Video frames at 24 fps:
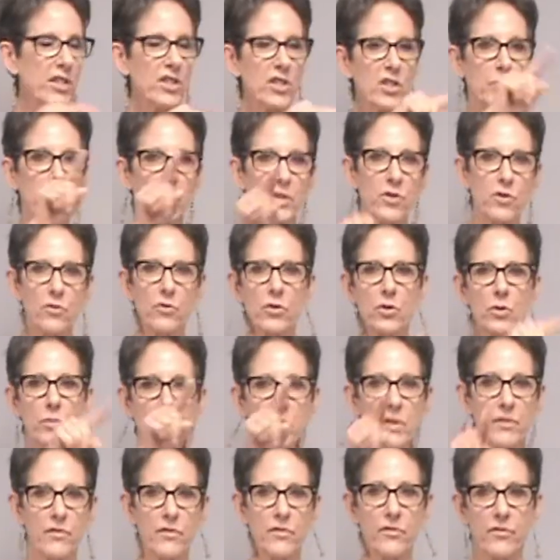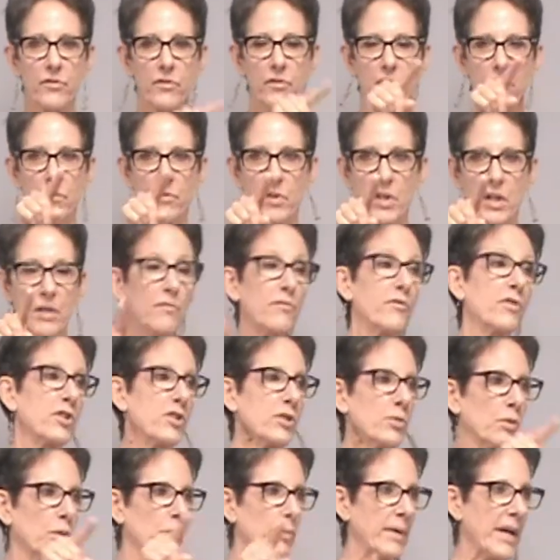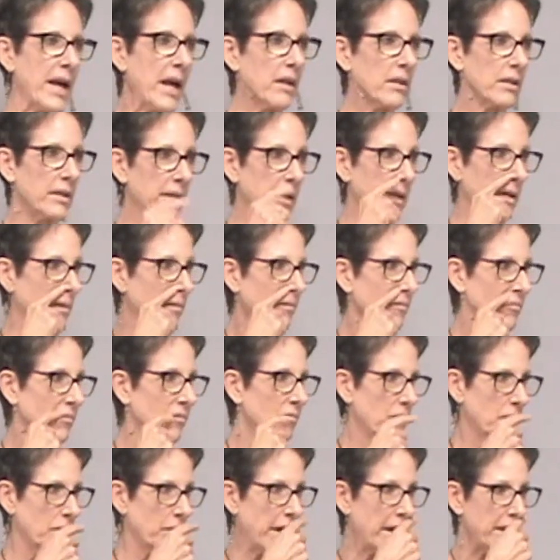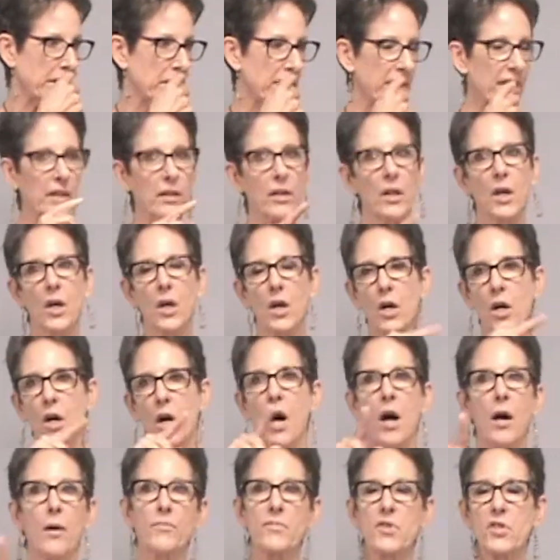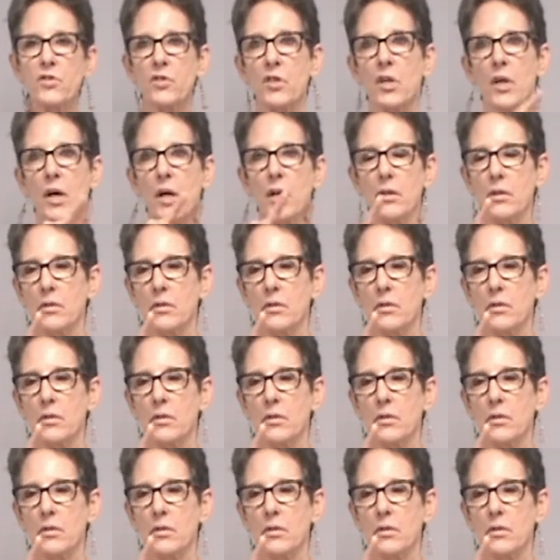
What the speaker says: Change is what you do in virtual reality, right? You think, how